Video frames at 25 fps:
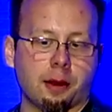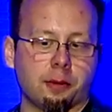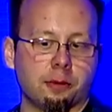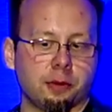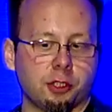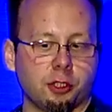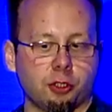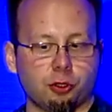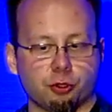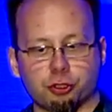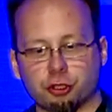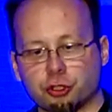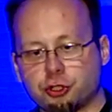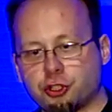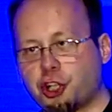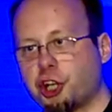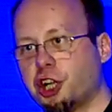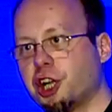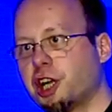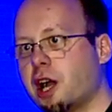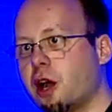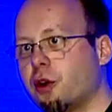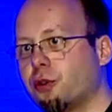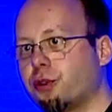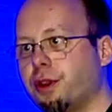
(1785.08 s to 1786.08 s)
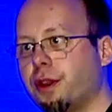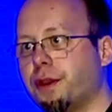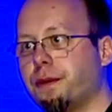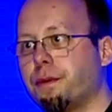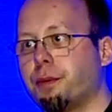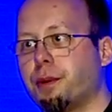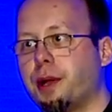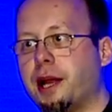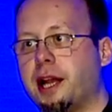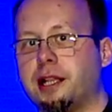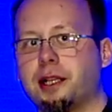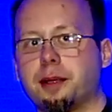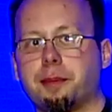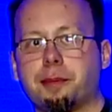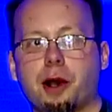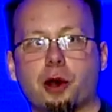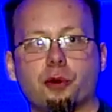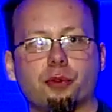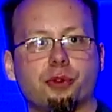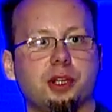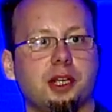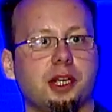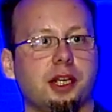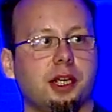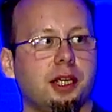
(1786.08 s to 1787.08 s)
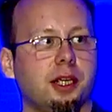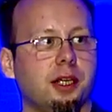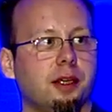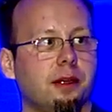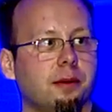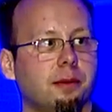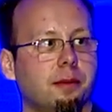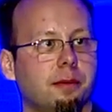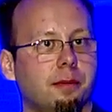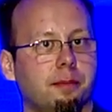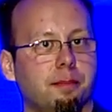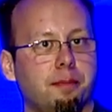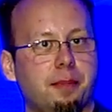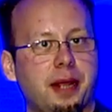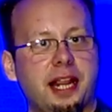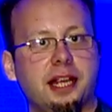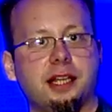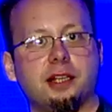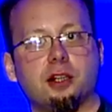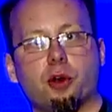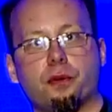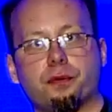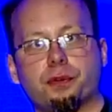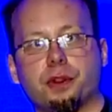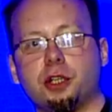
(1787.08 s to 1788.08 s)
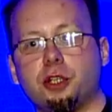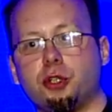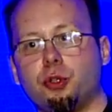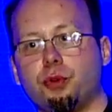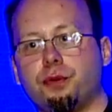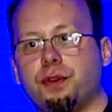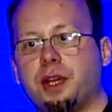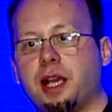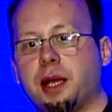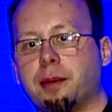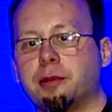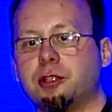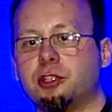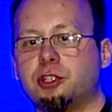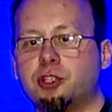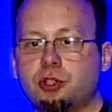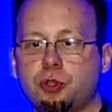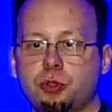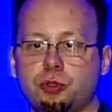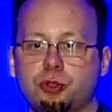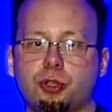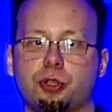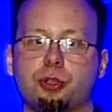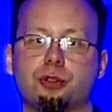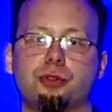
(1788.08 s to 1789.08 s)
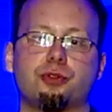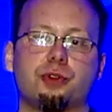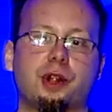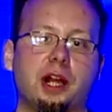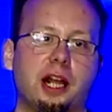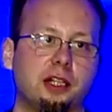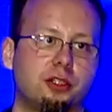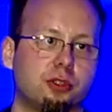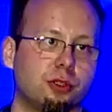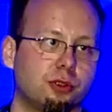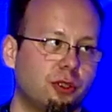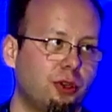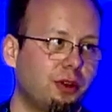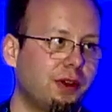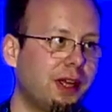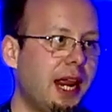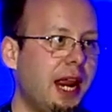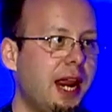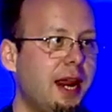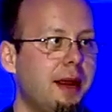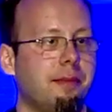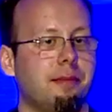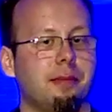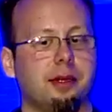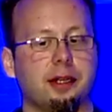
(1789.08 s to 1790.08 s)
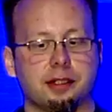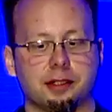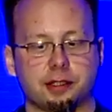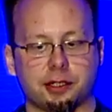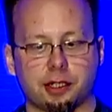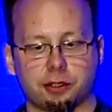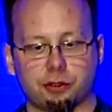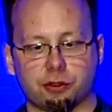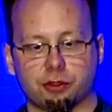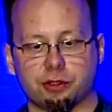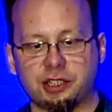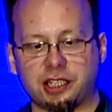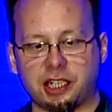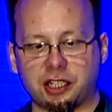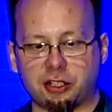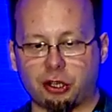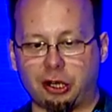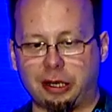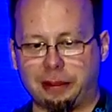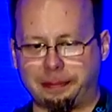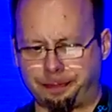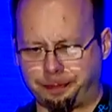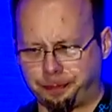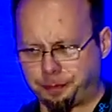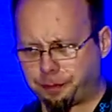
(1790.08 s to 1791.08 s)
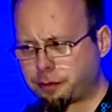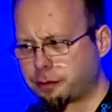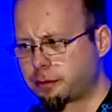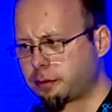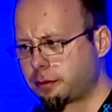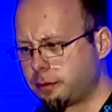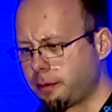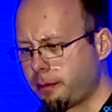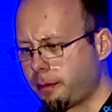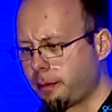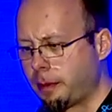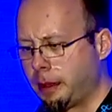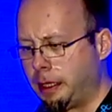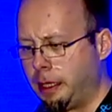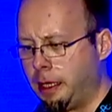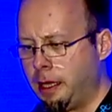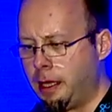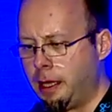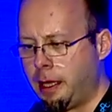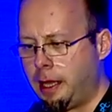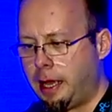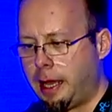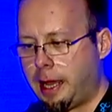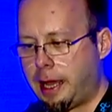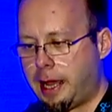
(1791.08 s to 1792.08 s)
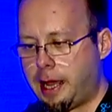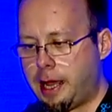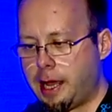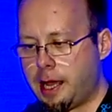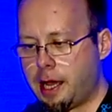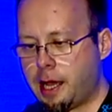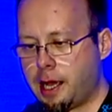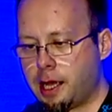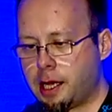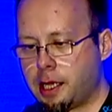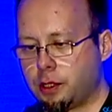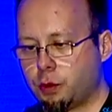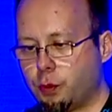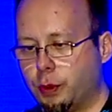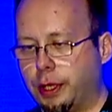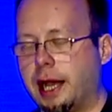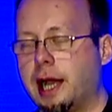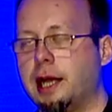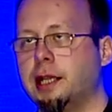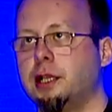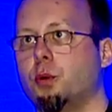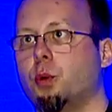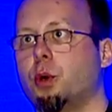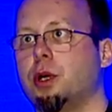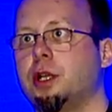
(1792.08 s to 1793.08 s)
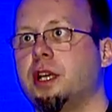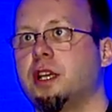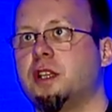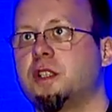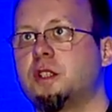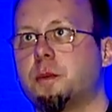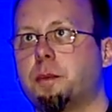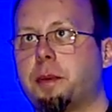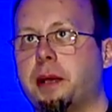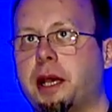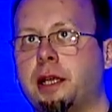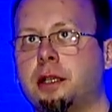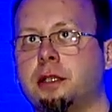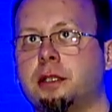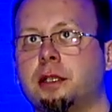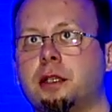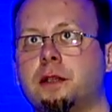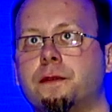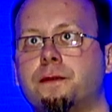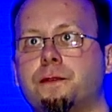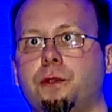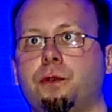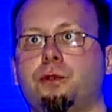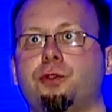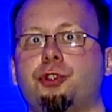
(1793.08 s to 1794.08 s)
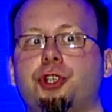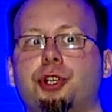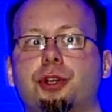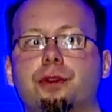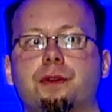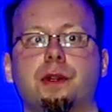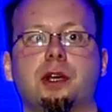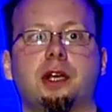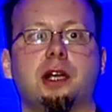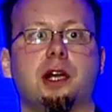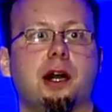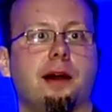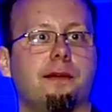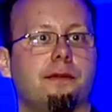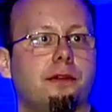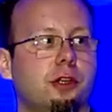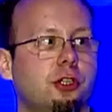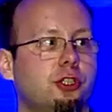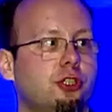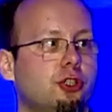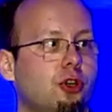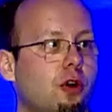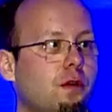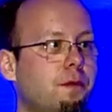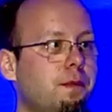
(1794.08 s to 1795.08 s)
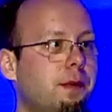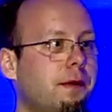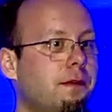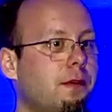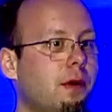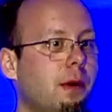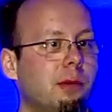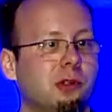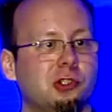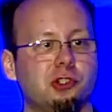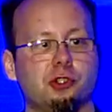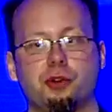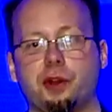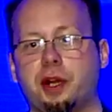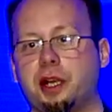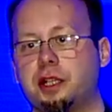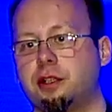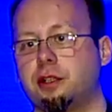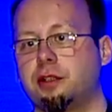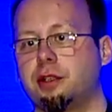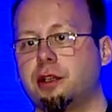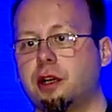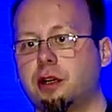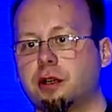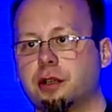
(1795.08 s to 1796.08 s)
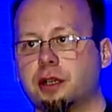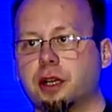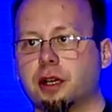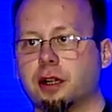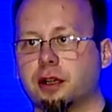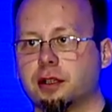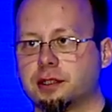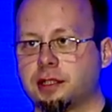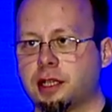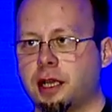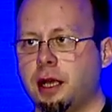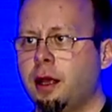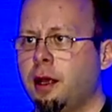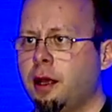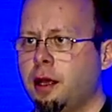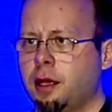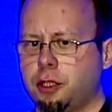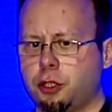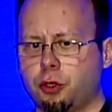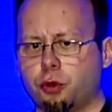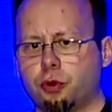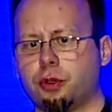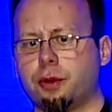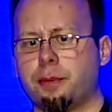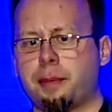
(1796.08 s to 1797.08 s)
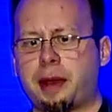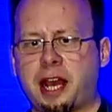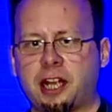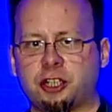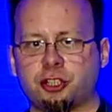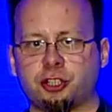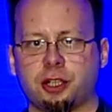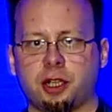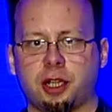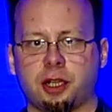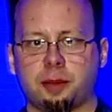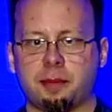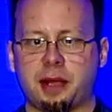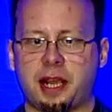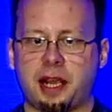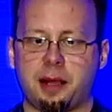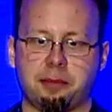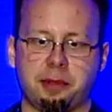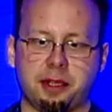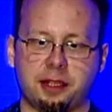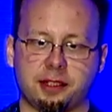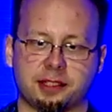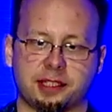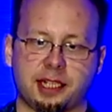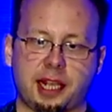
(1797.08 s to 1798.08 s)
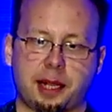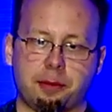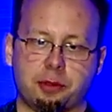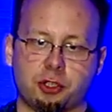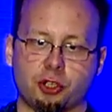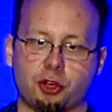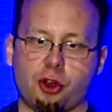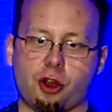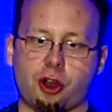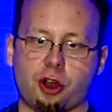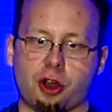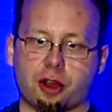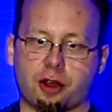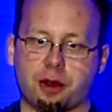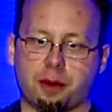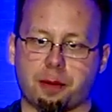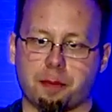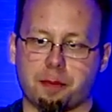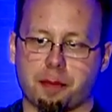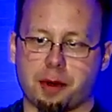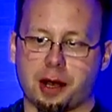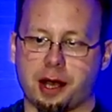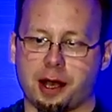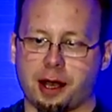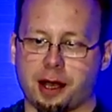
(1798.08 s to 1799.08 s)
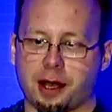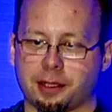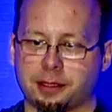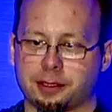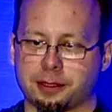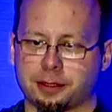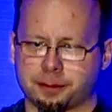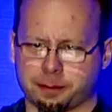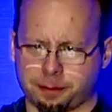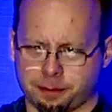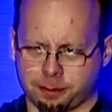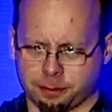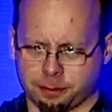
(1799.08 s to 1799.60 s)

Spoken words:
You should check out the thread about the beta of the new VM in Studio. Try it on your game, et cetera, et cetera. And we kind of want to expand in the future the coverage of performance-oriented articles. You could imagine that maybe the same talk, but